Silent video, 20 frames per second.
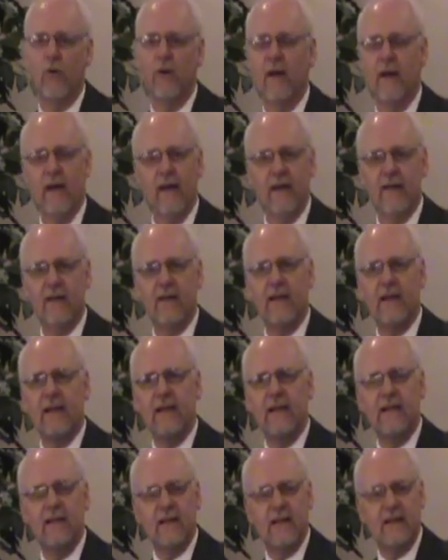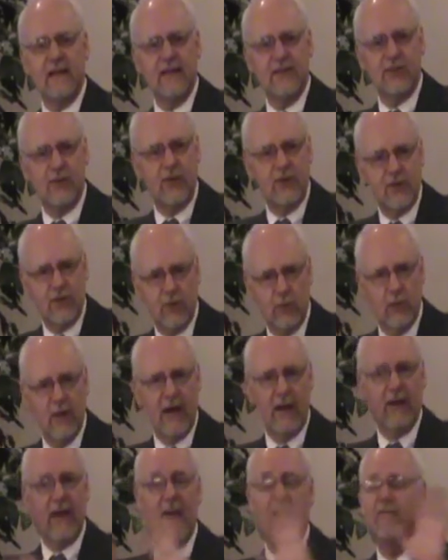over, they, that they searched
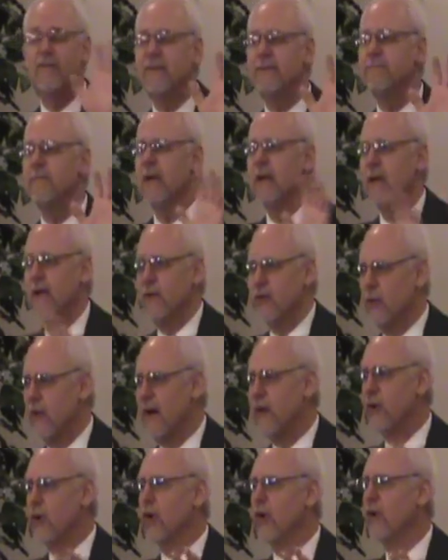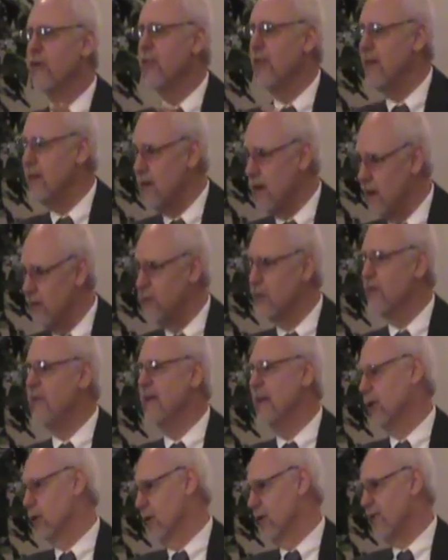throughout heaven, throughout earth, and under
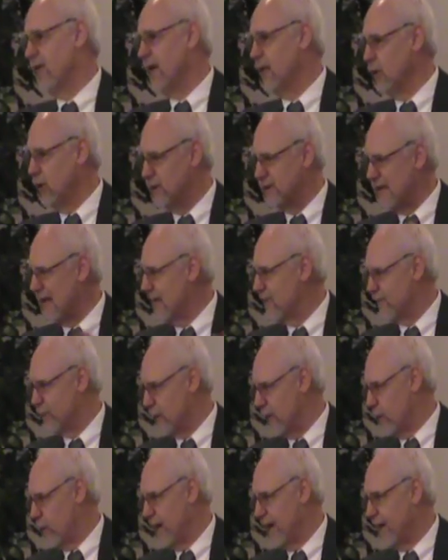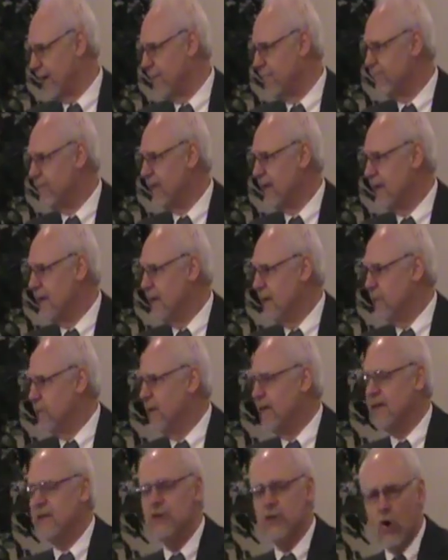the earth. They looked everywhere,
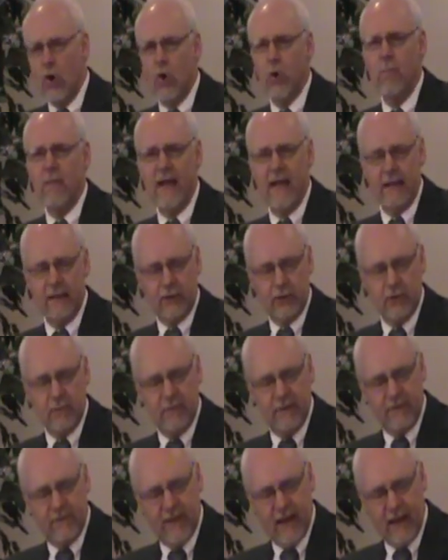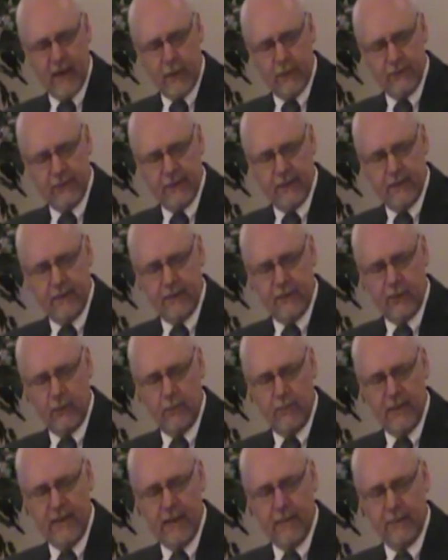but no man could be found
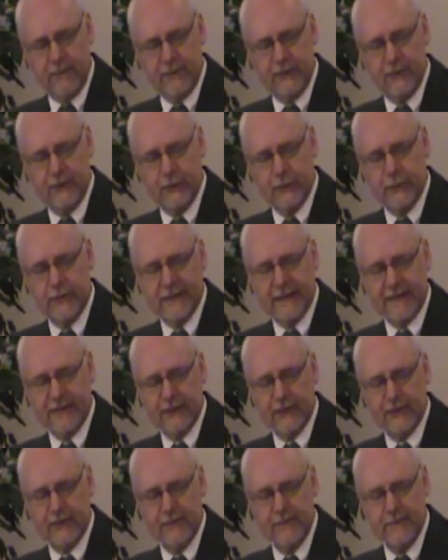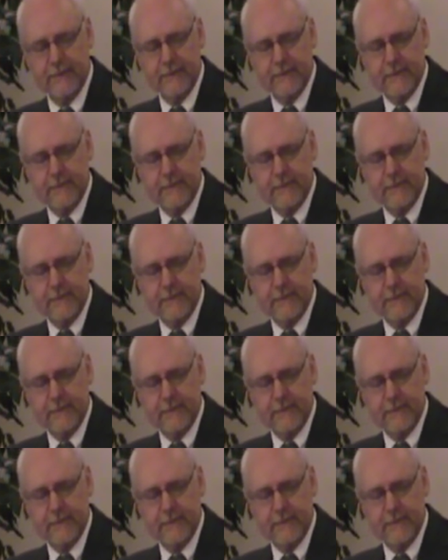to be able to do this